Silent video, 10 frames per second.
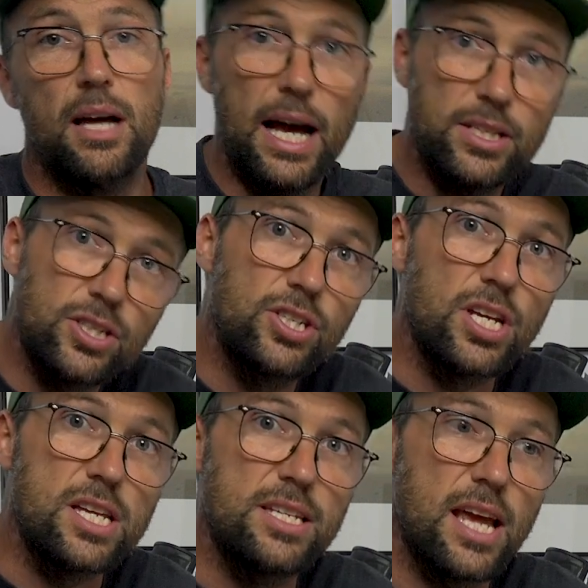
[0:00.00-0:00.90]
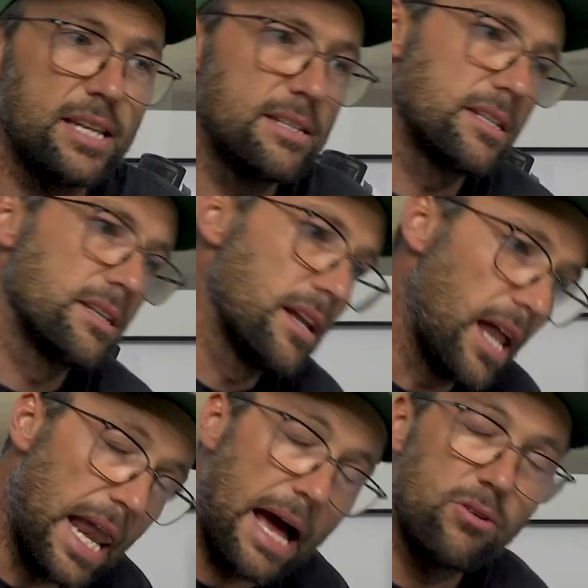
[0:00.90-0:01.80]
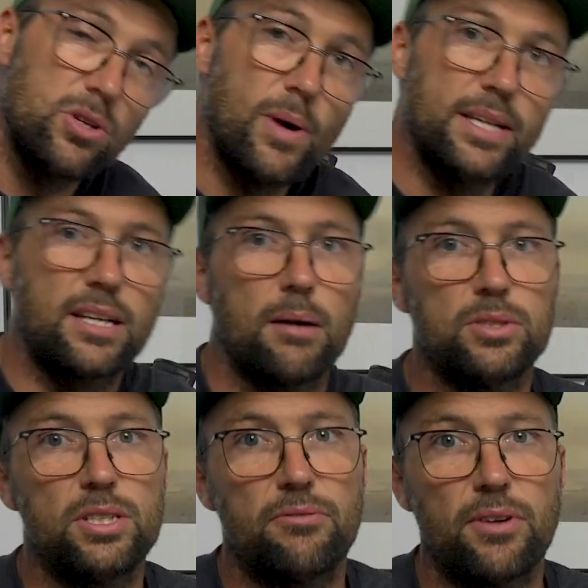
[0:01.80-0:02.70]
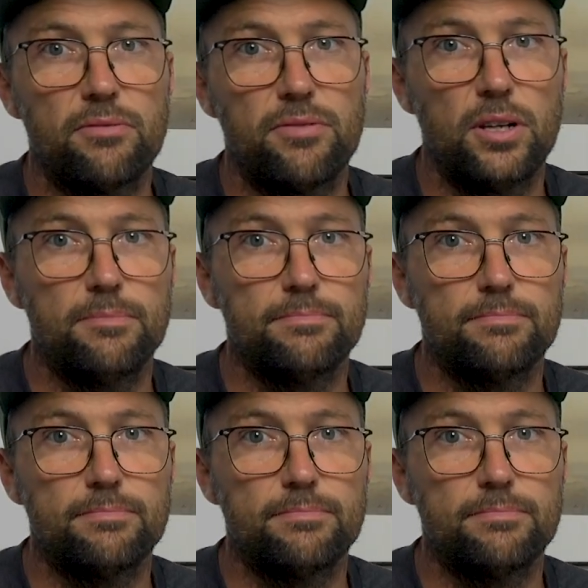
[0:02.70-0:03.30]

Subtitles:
As you sheet in, allow your weight to come onto your front foot.